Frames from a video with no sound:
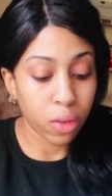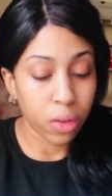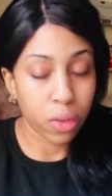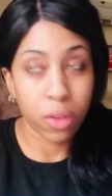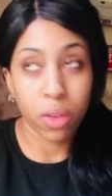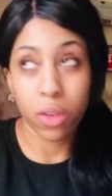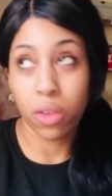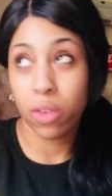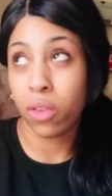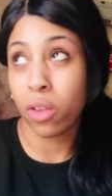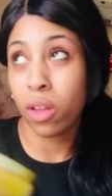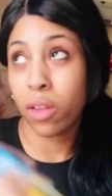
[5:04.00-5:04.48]

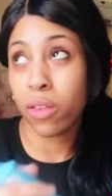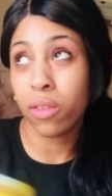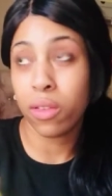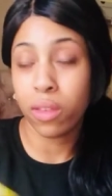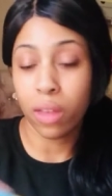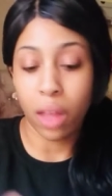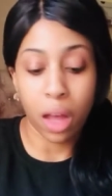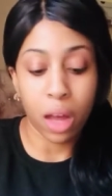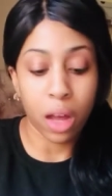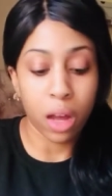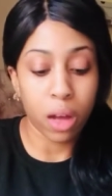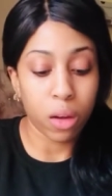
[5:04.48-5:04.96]
the sun's
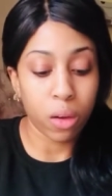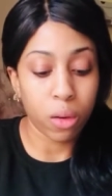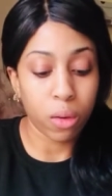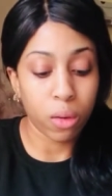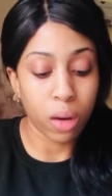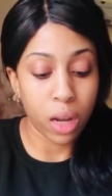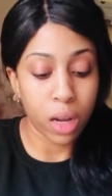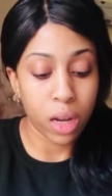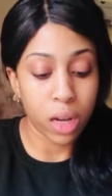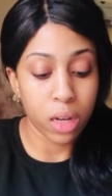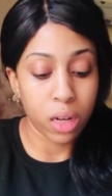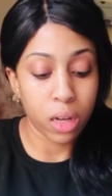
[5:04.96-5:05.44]
up
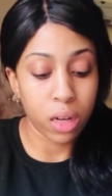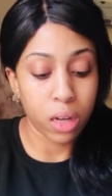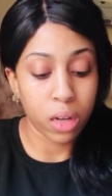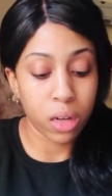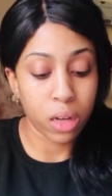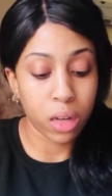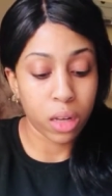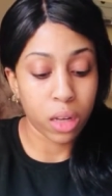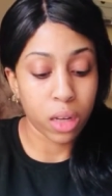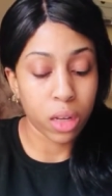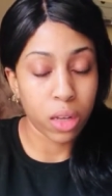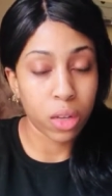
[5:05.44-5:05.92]
and
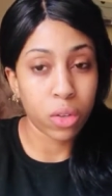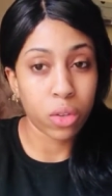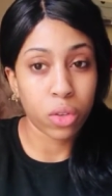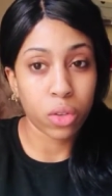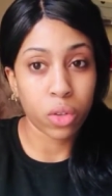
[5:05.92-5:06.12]
it is